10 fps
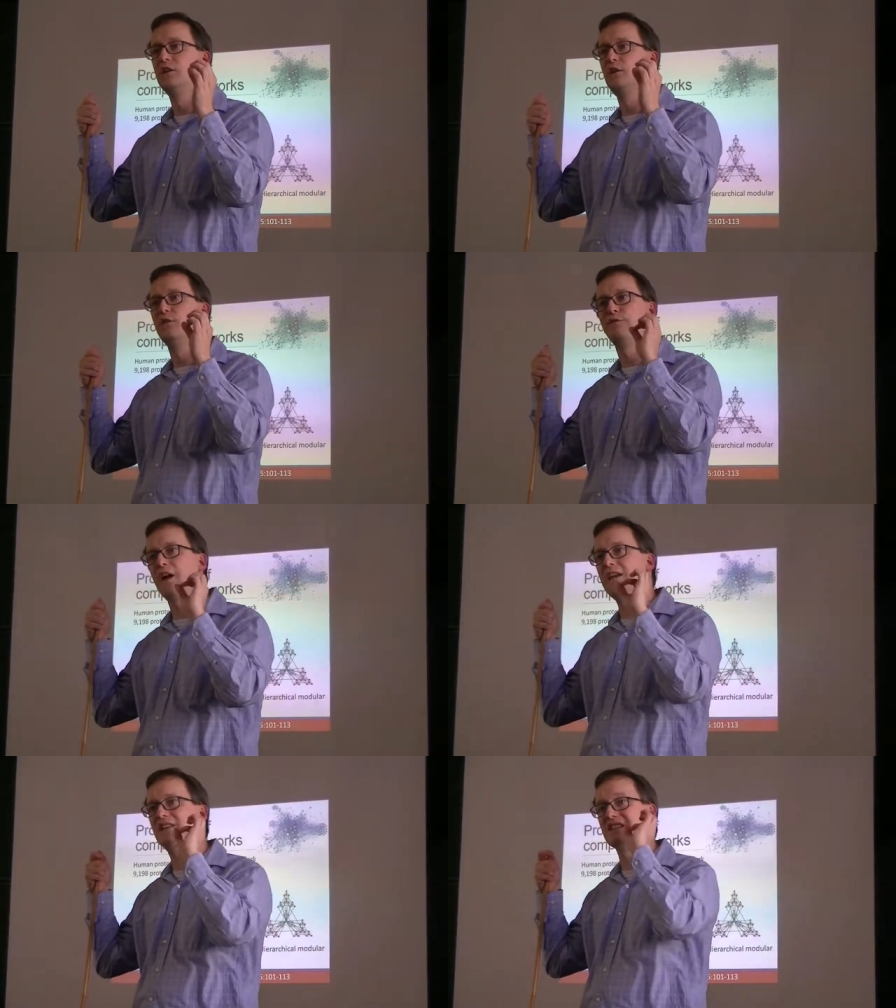you
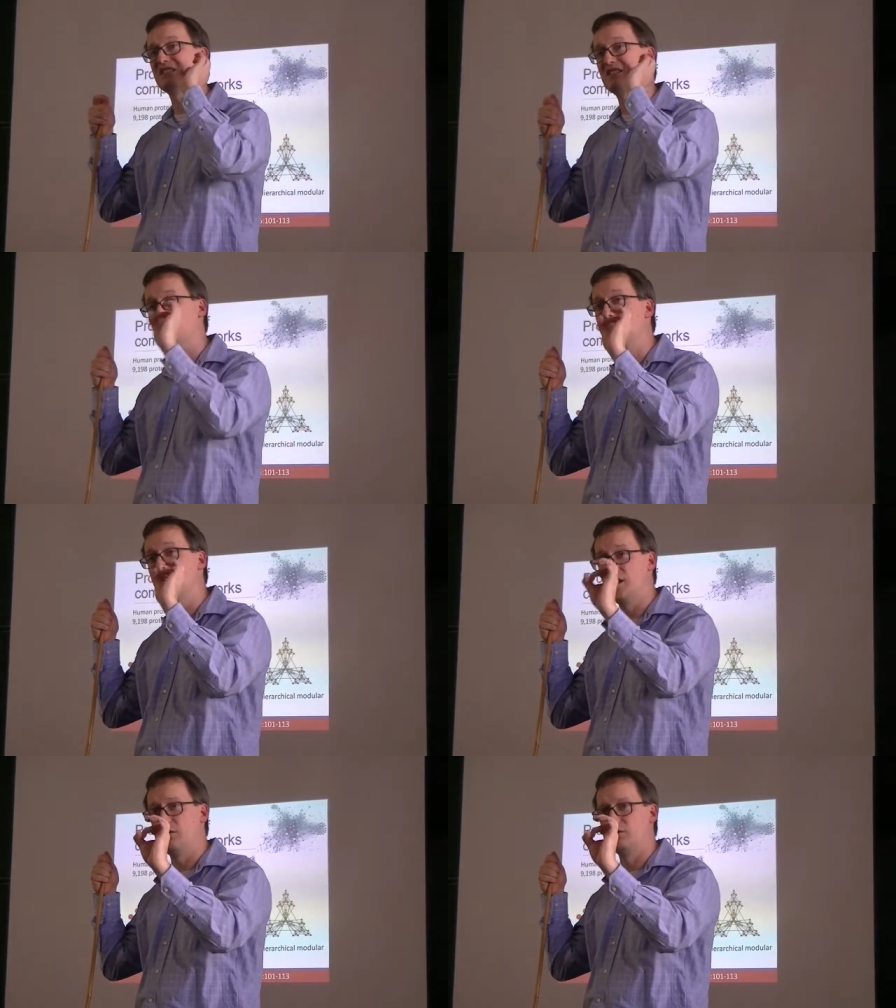find that some
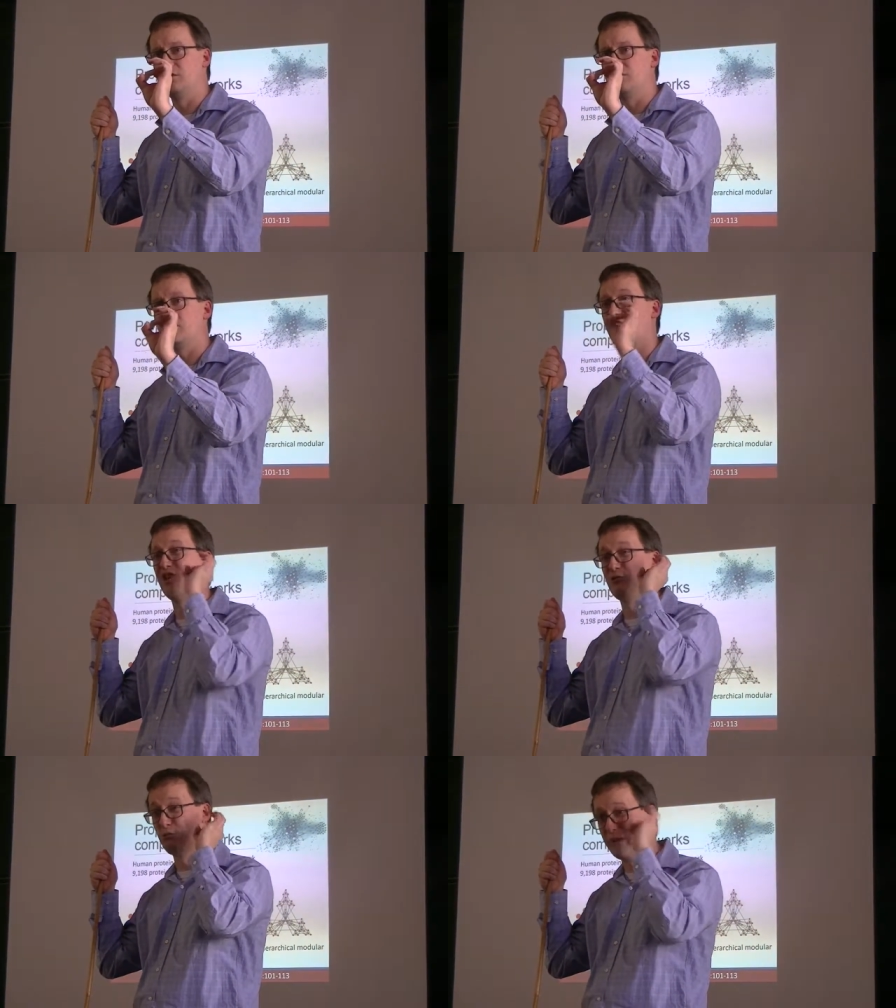nodes
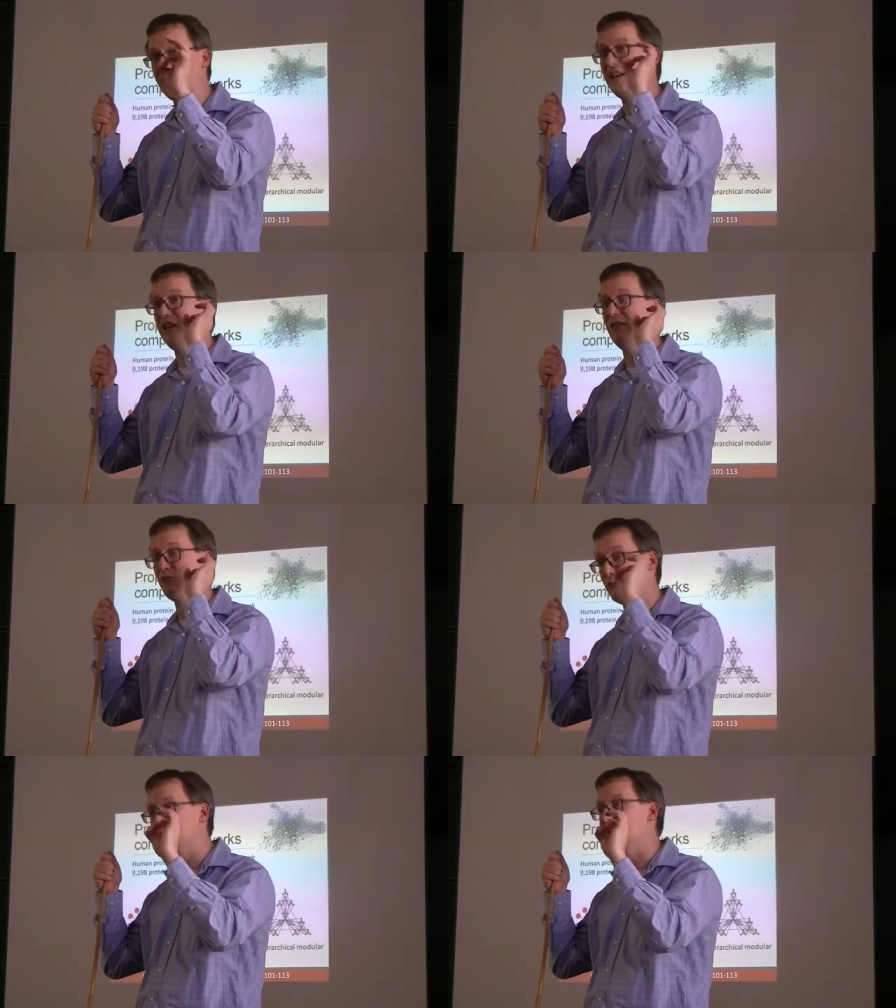are really,
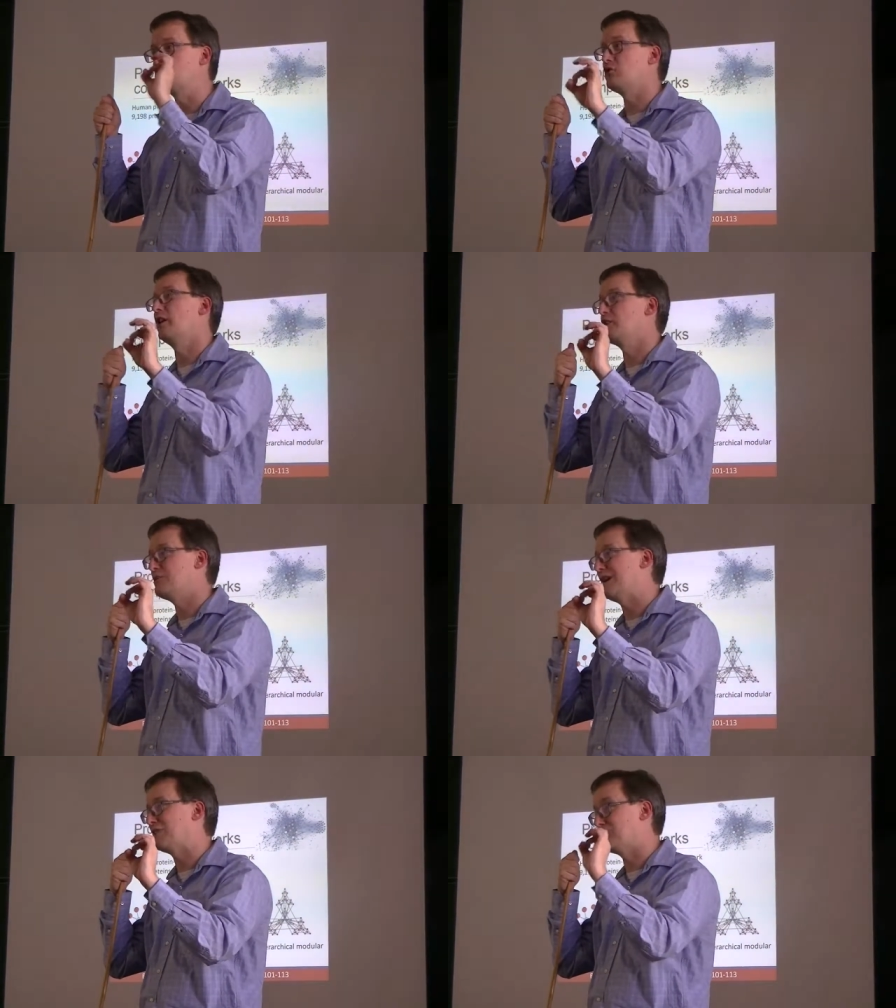really strong
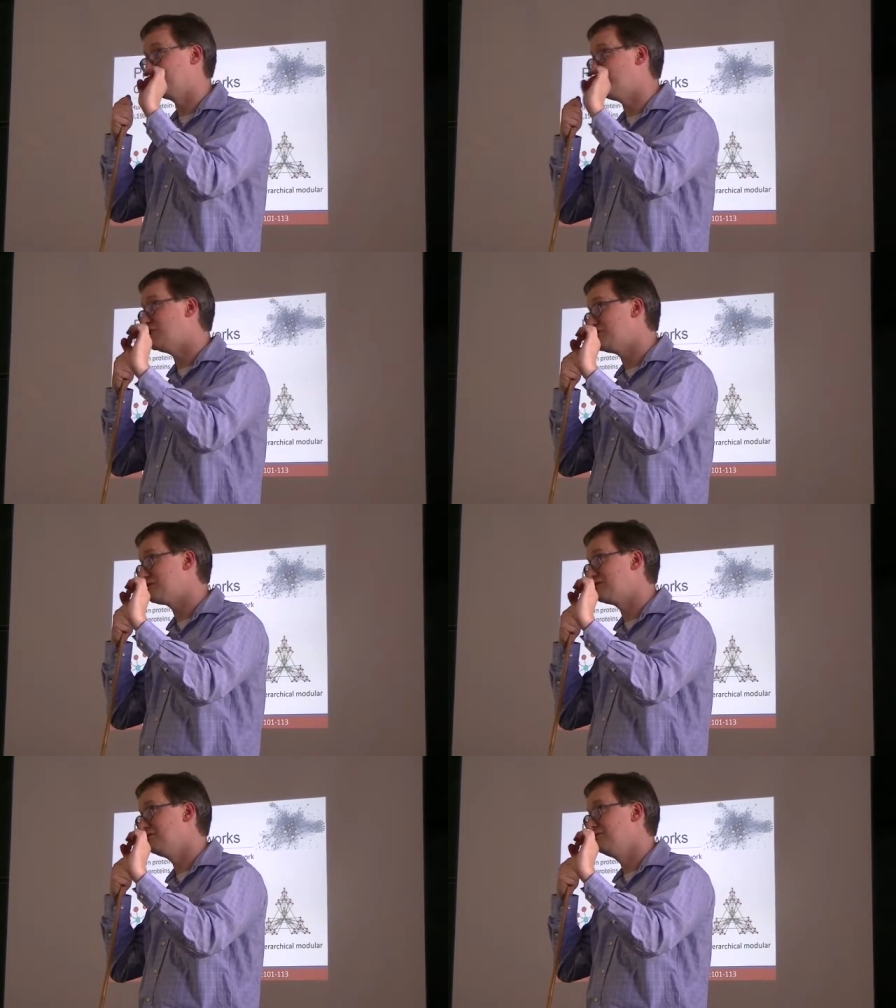attractors of
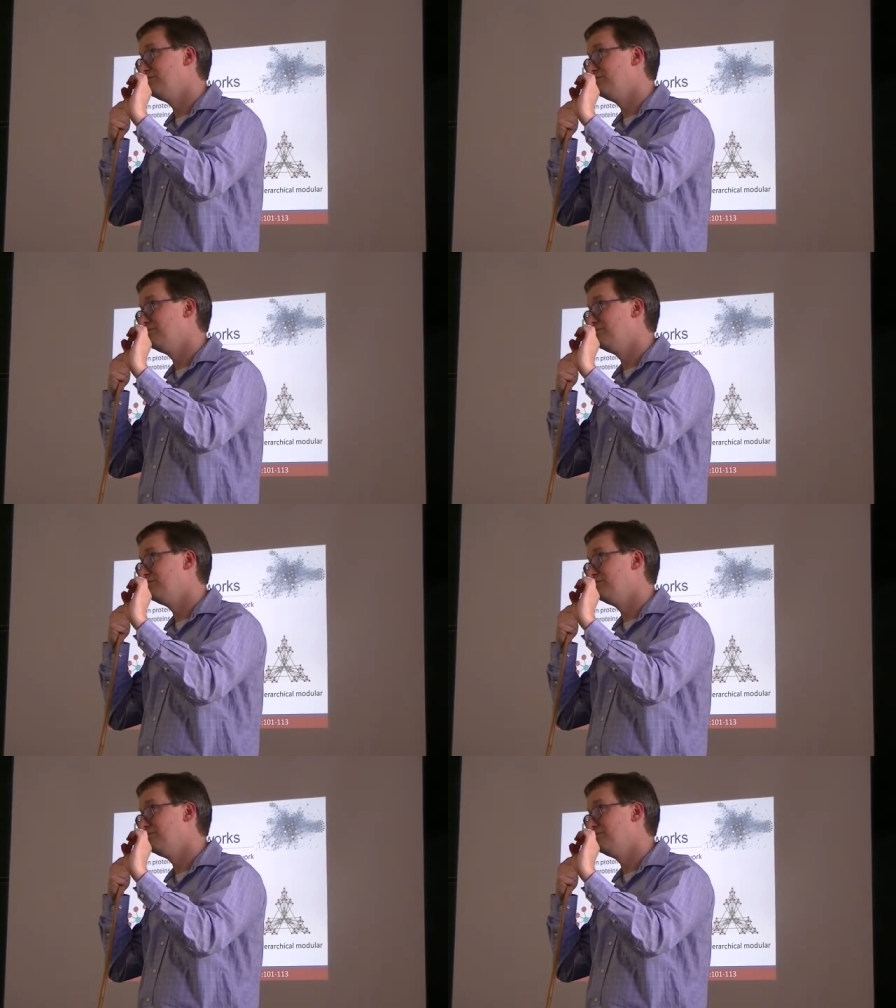edges.